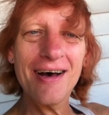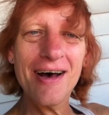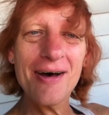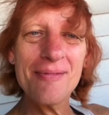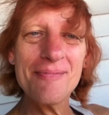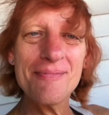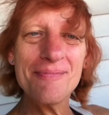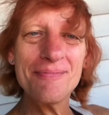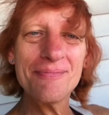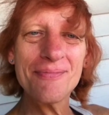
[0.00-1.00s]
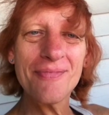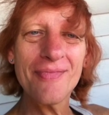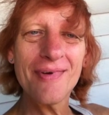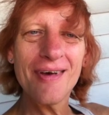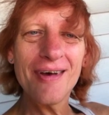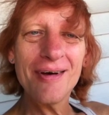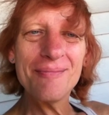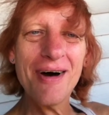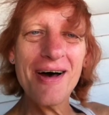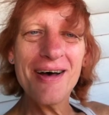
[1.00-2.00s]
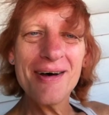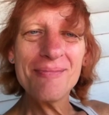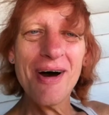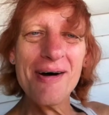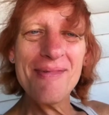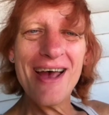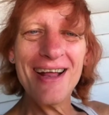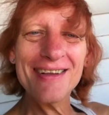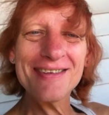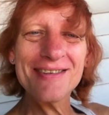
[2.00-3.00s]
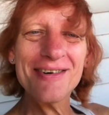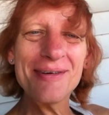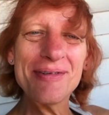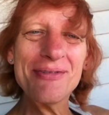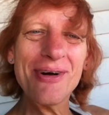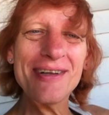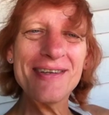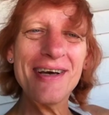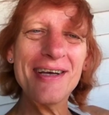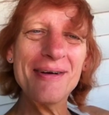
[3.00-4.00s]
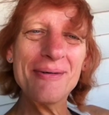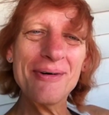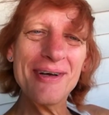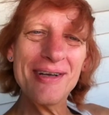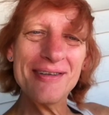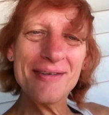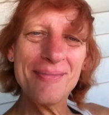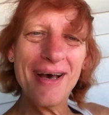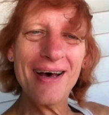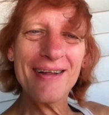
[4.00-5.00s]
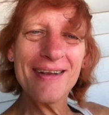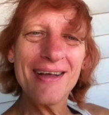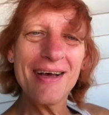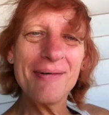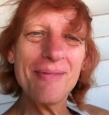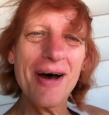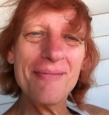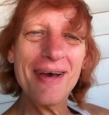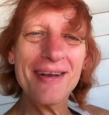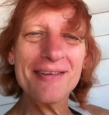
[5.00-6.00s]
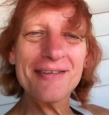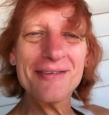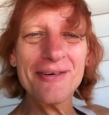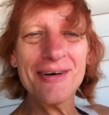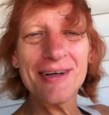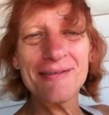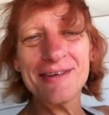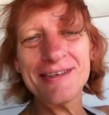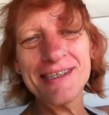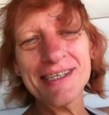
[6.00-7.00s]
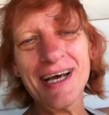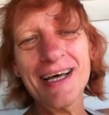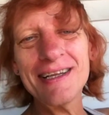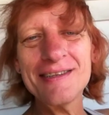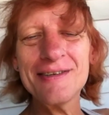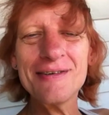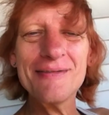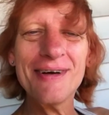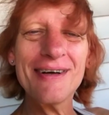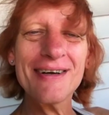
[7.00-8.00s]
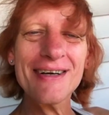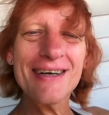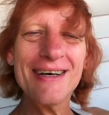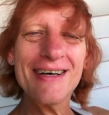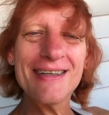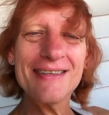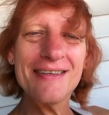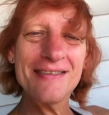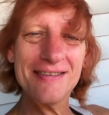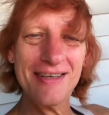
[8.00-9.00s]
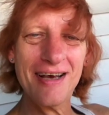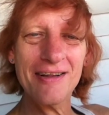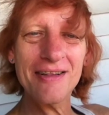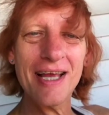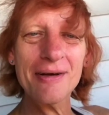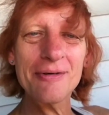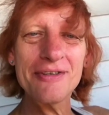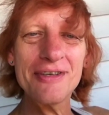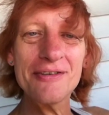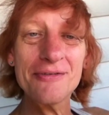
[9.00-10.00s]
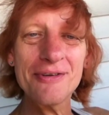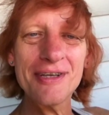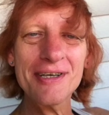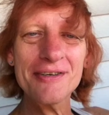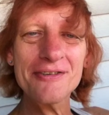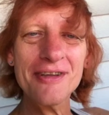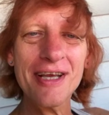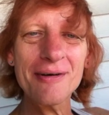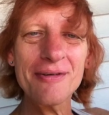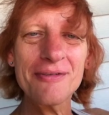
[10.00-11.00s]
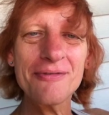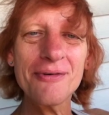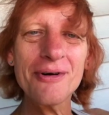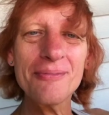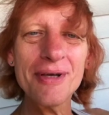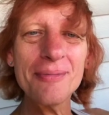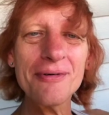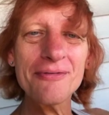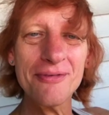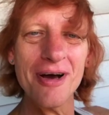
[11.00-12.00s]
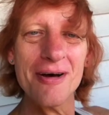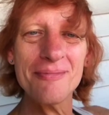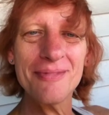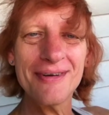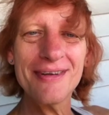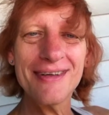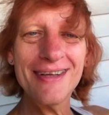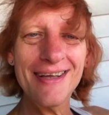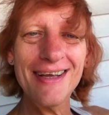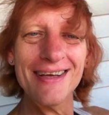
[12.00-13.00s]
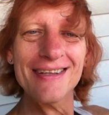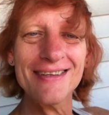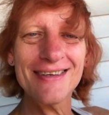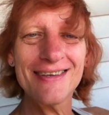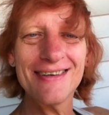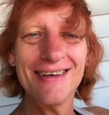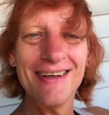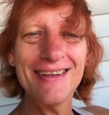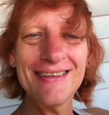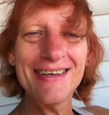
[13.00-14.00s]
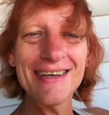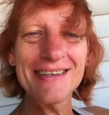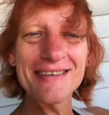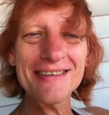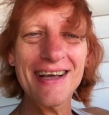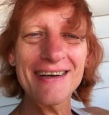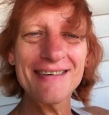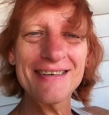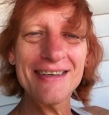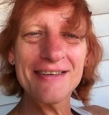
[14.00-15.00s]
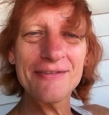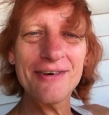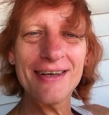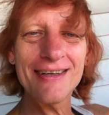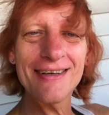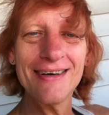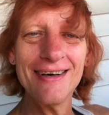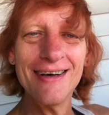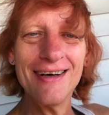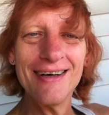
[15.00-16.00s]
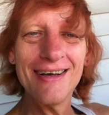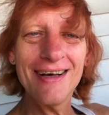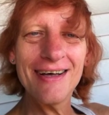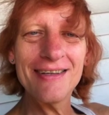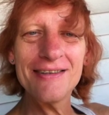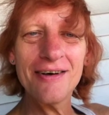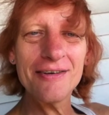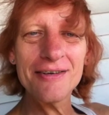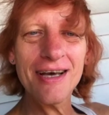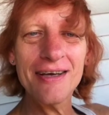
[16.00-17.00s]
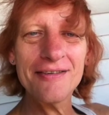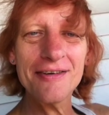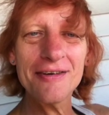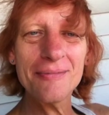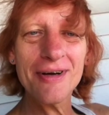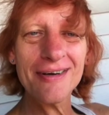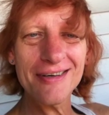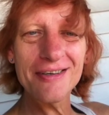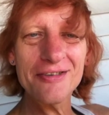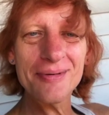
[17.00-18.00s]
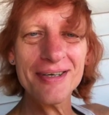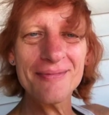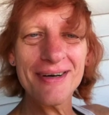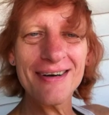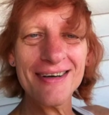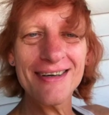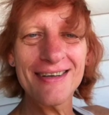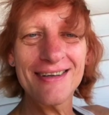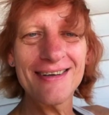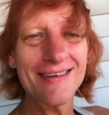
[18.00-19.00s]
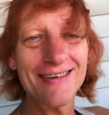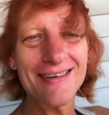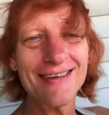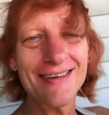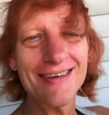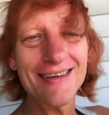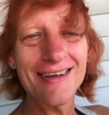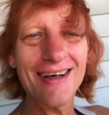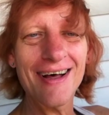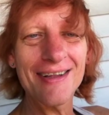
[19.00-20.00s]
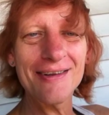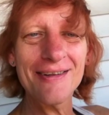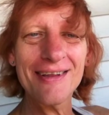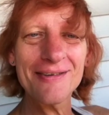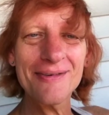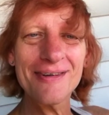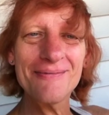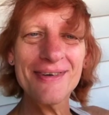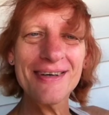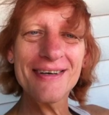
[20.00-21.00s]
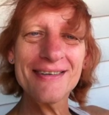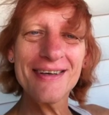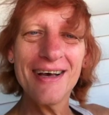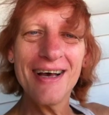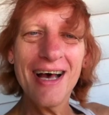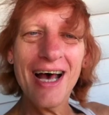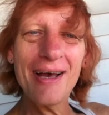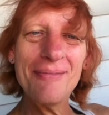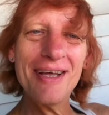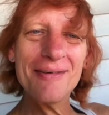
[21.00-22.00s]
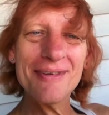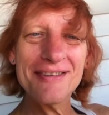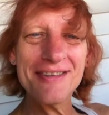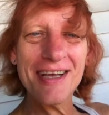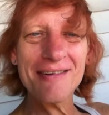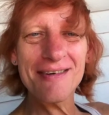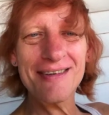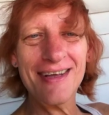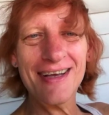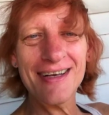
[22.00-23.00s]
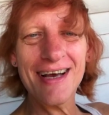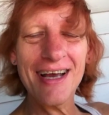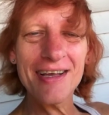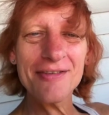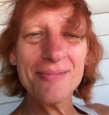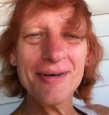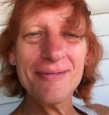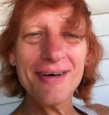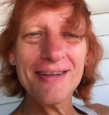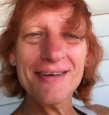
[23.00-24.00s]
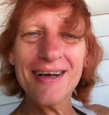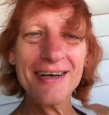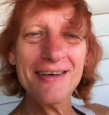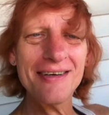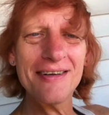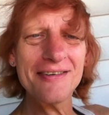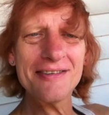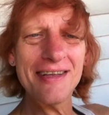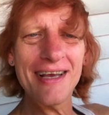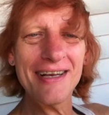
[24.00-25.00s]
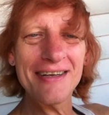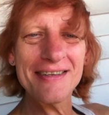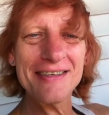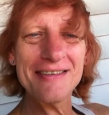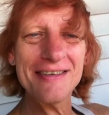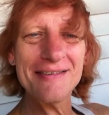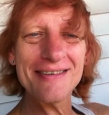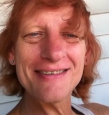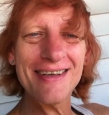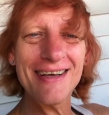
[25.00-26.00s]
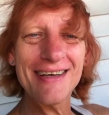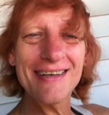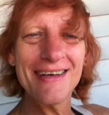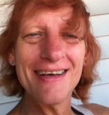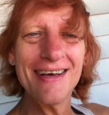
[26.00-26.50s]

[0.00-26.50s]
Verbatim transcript: Um, mom, mom had a story. Before I tell you what it's about, Mom had a story. When she got into America, this is how language is for the English language, for people from England. the English language, it's funny. Uh, no, you guys here in America, you speak American. Uh, no, that's one. Because I made a mistake one day and I asked my mother, I couldn't understand anything she was saying.